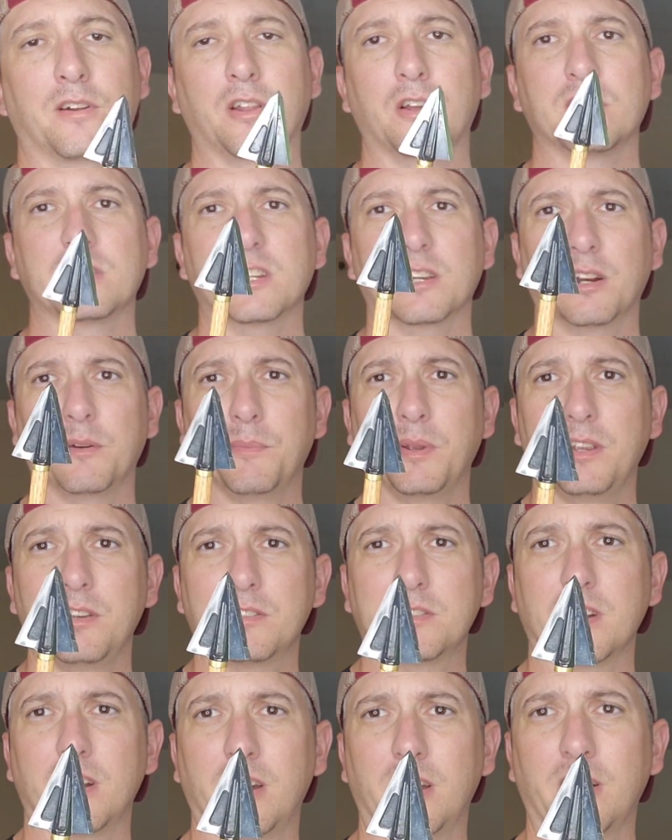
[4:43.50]
For those, I'm going to be
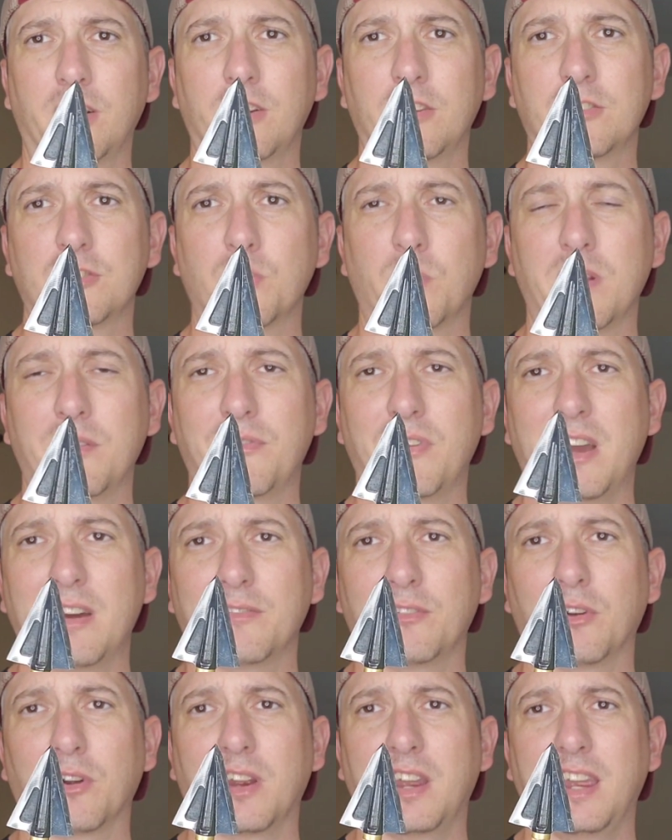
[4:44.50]
using
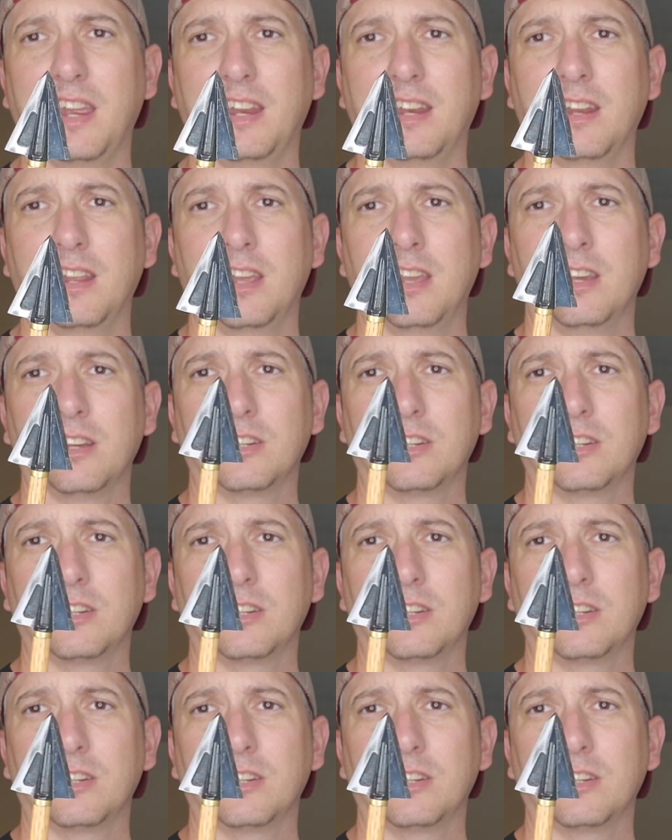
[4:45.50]
125 grain